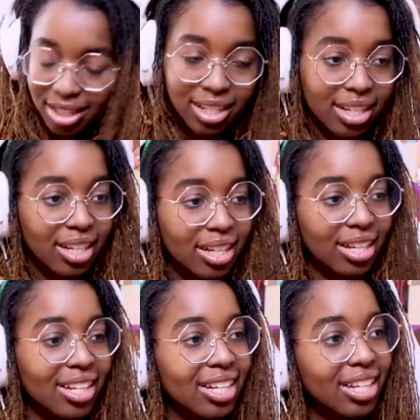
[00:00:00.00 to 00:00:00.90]
3,
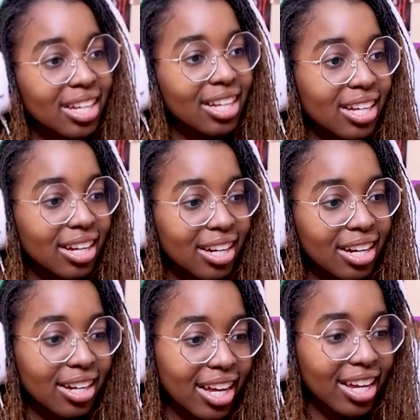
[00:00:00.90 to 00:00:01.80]
2, 1, go.
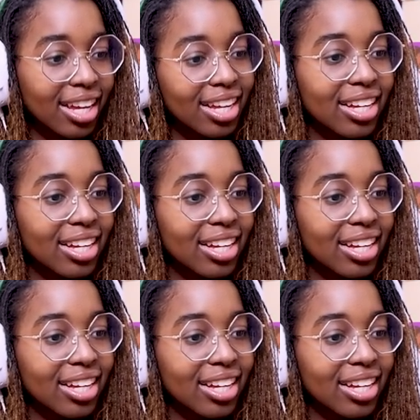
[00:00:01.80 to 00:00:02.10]
Okay.